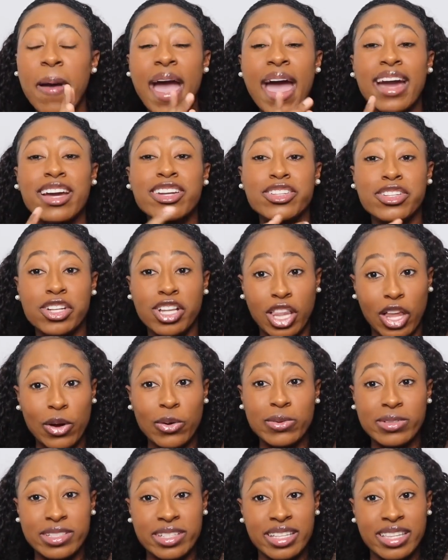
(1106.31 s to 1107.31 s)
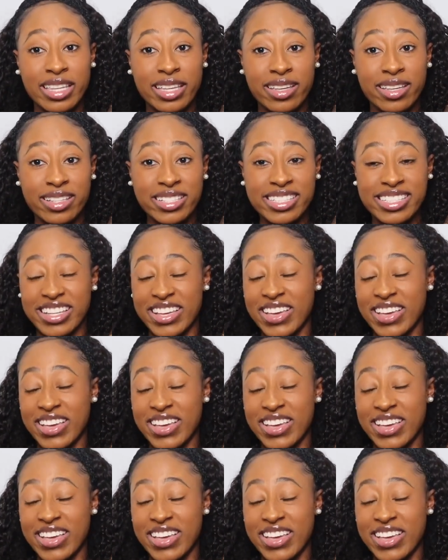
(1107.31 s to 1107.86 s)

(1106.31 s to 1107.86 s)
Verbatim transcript: packed clothes in this.